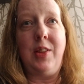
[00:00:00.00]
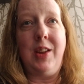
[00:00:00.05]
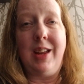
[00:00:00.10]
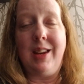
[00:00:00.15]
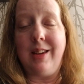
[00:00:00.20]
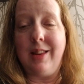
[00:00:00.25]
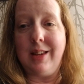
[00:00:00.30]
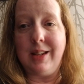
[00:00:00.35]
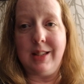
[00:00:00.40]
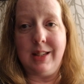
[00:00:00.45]
the
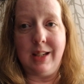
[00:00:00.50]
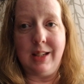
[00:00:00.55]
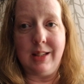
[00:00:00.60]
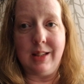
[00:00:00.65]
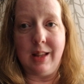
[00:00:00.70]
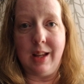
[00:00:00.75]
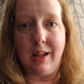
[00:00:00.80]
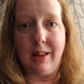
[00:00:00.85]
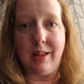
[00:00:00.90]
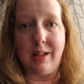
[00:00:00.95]
end of the
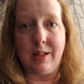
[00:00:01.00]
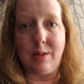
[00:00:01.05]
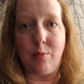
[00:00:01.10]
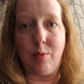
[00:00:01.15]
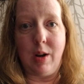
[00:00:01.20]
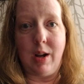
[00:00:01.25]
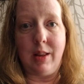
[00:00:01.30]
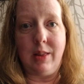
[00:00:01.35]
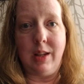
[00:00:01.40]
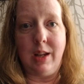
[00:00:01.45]
season like this,
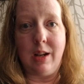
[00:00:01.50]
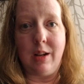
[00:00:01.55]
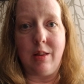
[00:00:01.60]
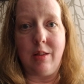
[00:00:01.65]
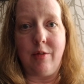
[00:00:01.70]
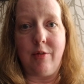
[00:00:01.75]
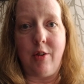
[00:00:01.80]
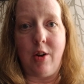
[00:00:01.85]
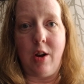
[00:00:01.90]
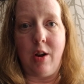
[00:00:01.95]
right at the end of
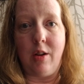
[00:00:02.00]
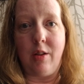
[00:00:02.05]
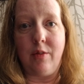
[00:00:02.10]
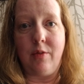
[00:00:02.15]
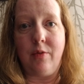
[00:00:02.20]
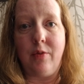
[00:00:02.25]
the fall.